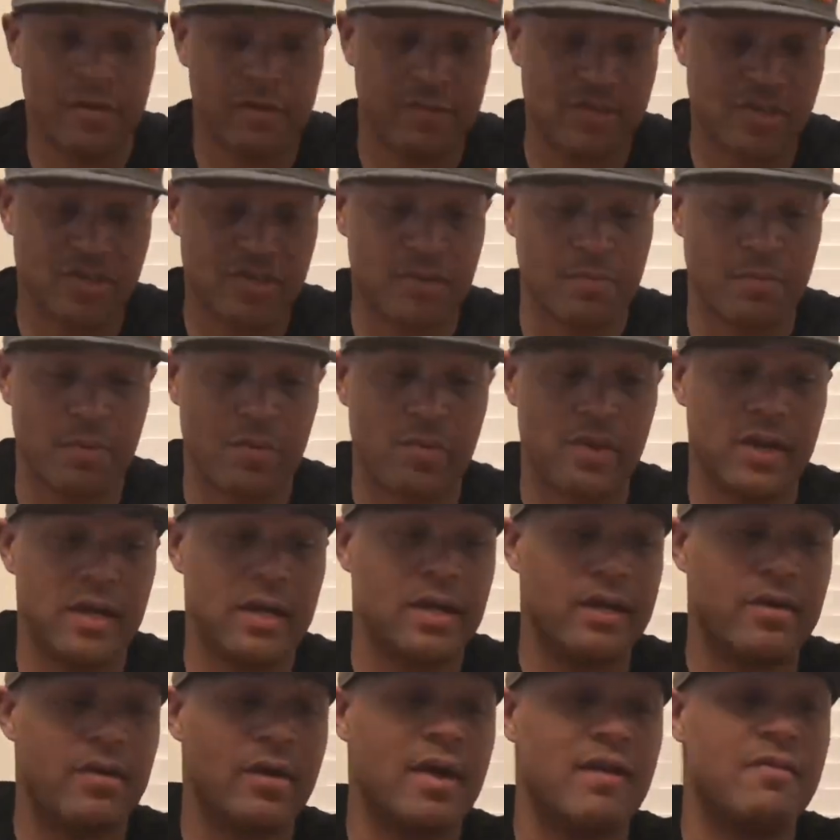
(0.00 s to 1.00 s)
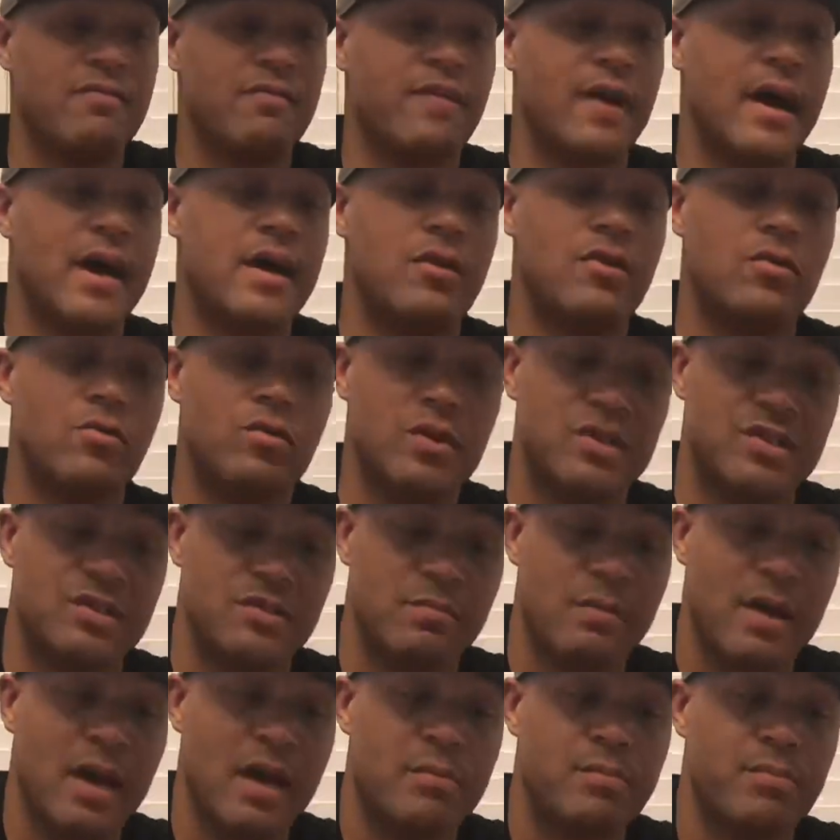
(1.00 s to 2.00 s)
This is marine grade vinyl, which in
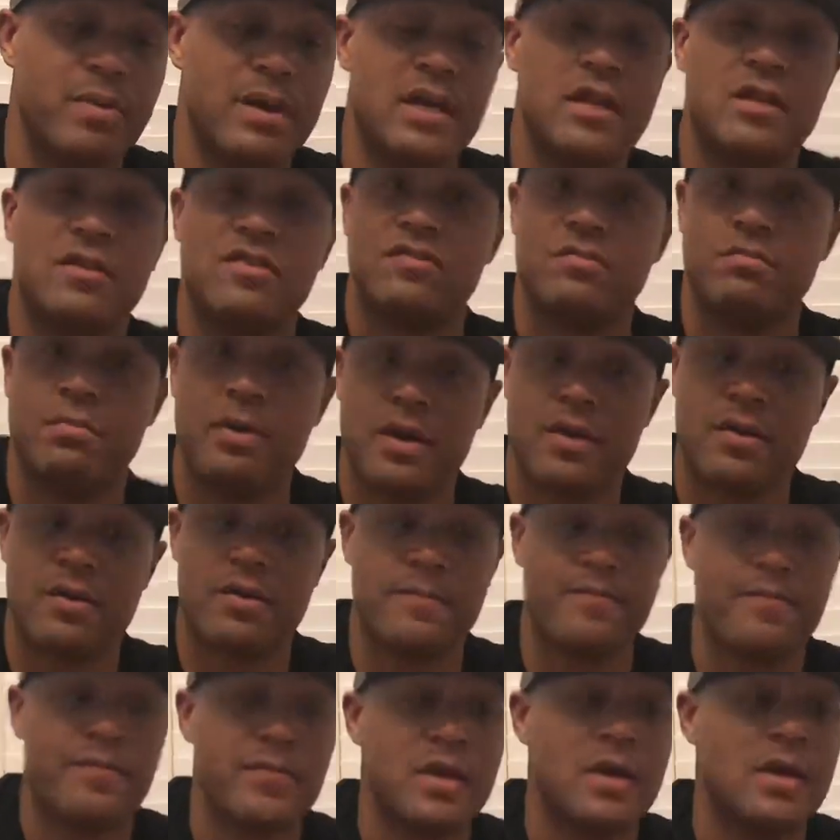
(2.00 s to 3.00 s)
my opinion is better